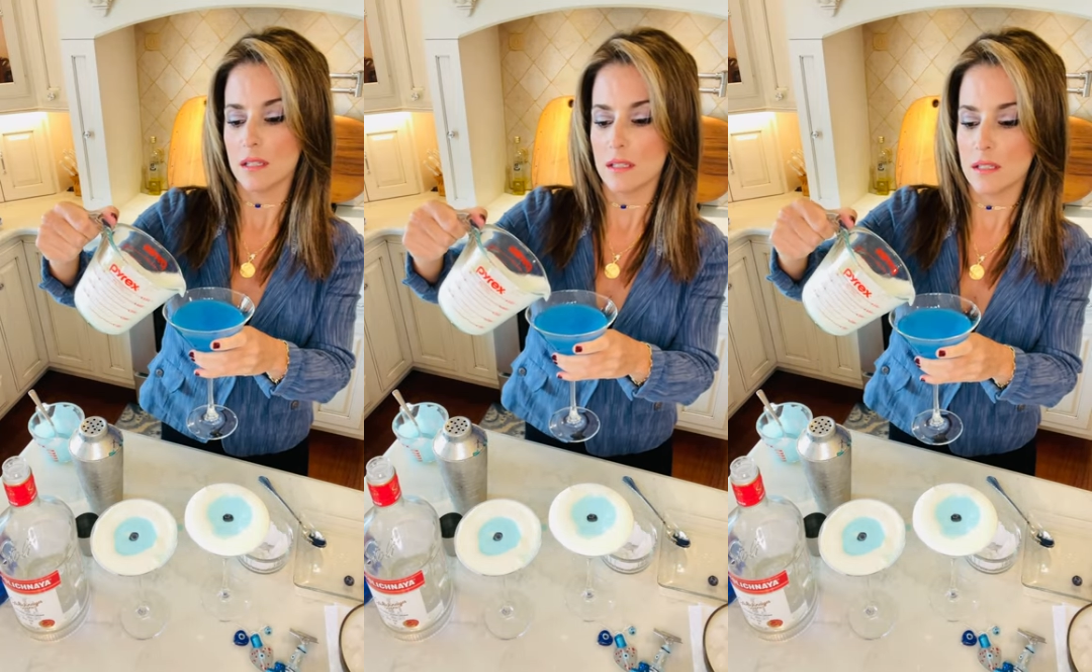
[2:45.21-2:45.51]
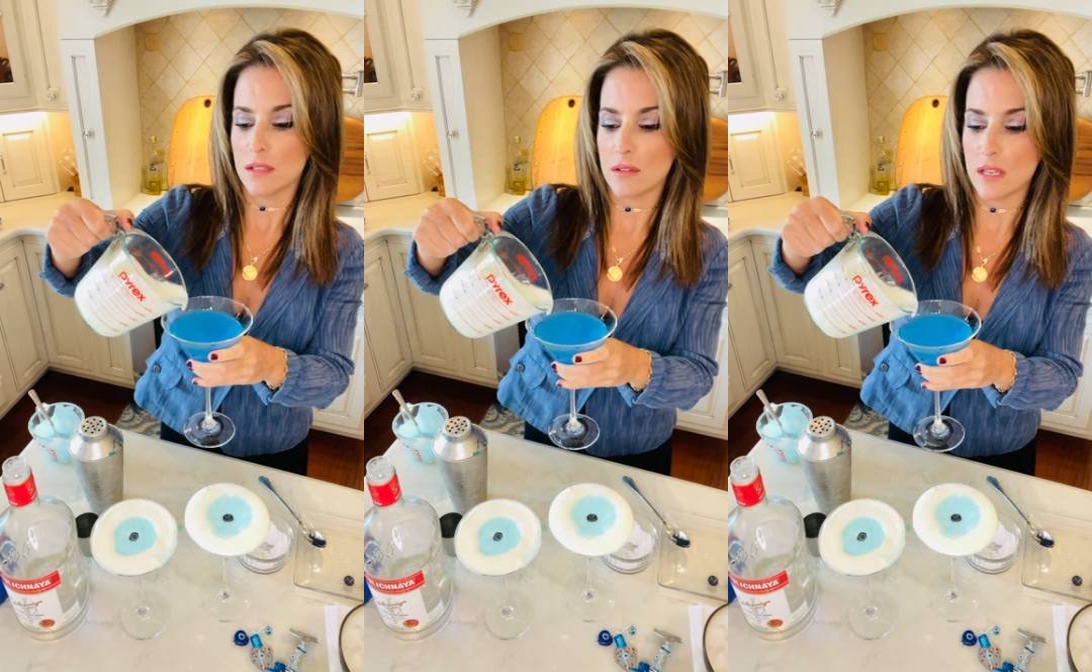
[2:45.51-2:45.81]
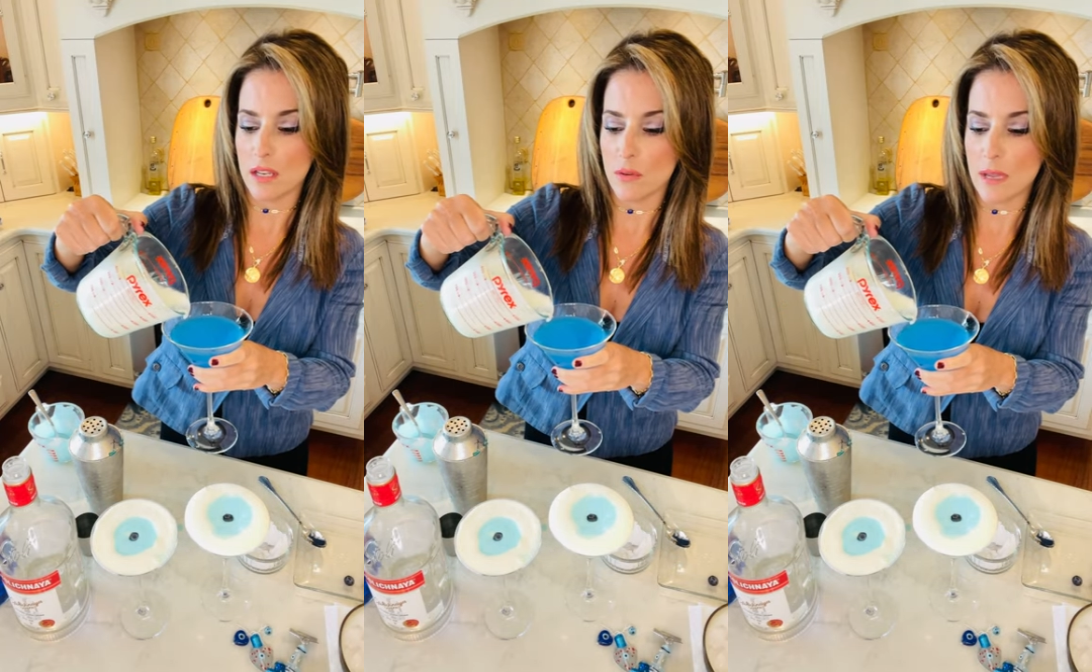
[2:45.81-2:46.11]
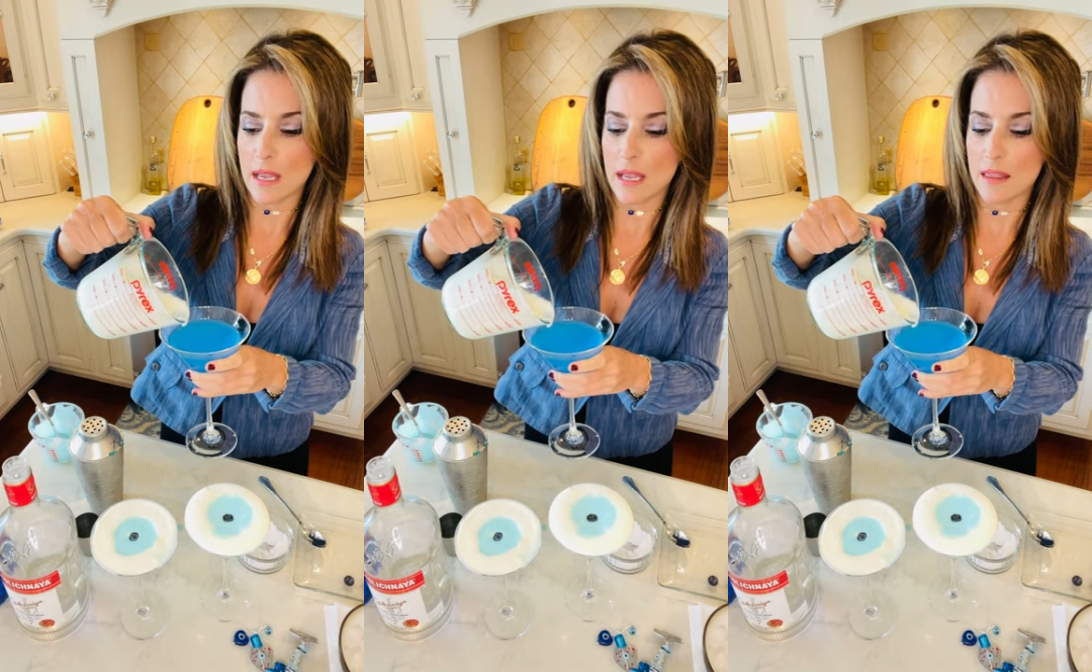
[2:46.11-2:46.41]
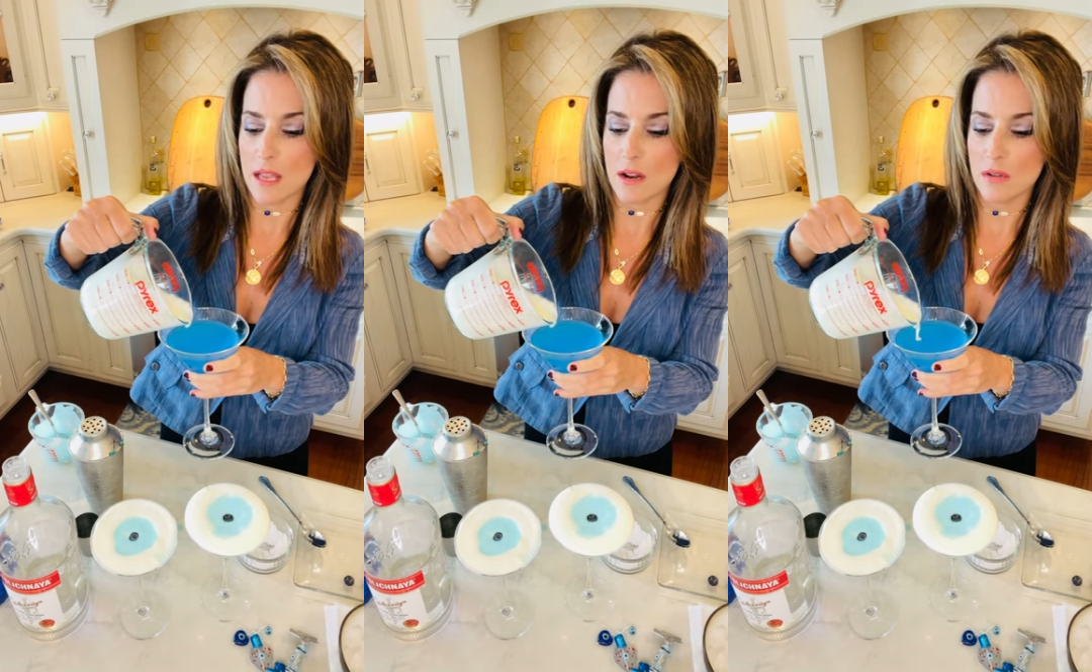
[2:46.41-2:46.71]
So then you add
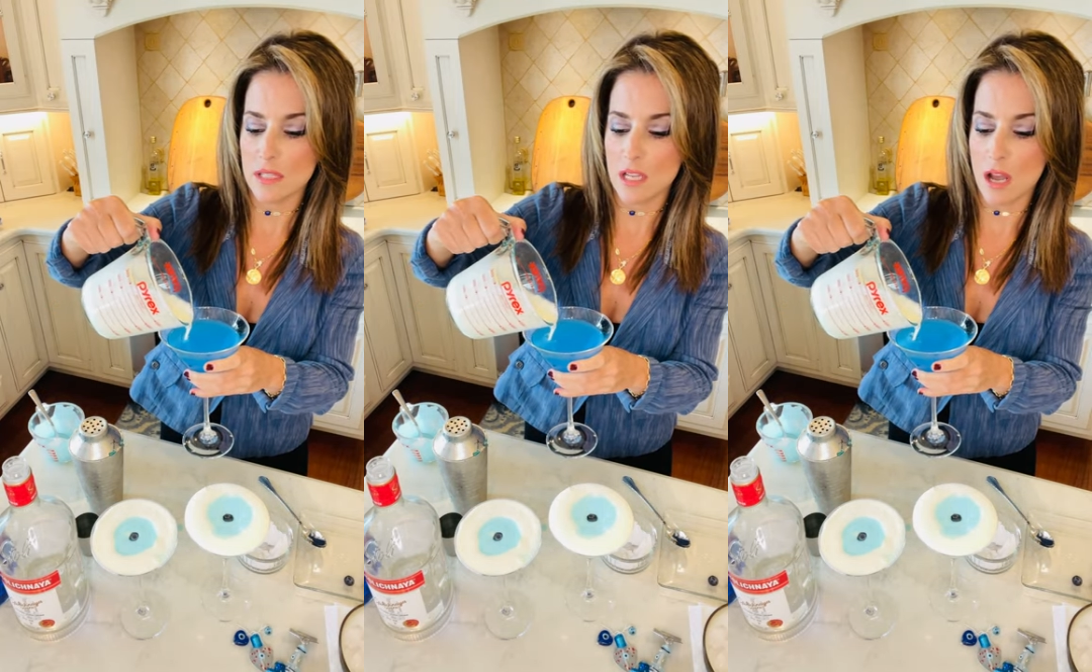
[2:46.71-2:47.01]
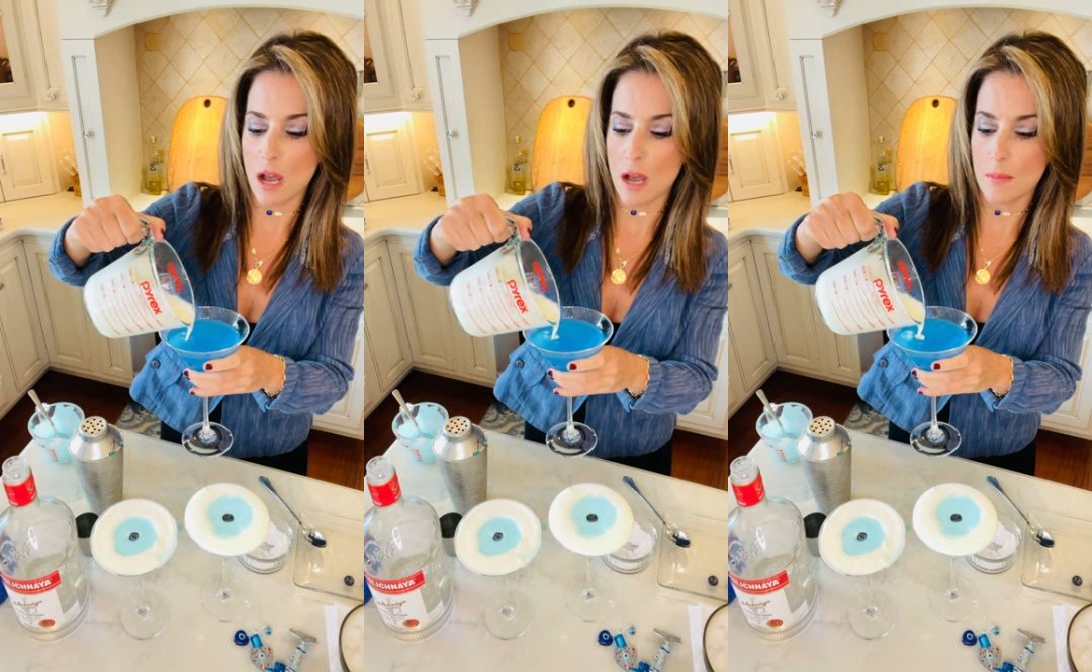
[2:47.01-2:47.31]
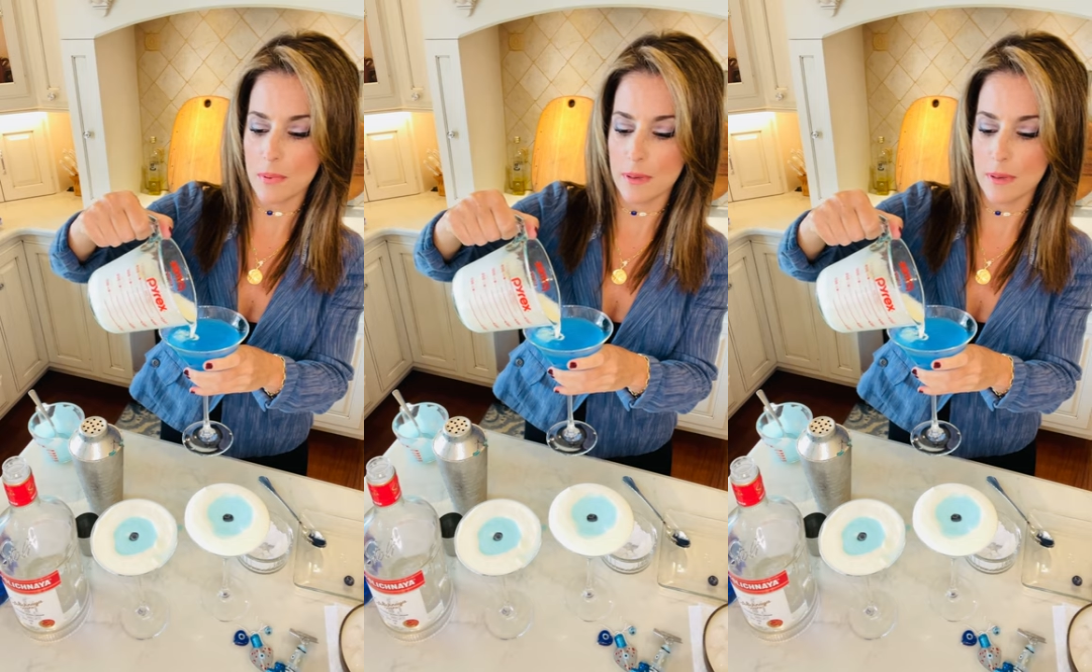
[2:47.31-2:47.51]
that on top.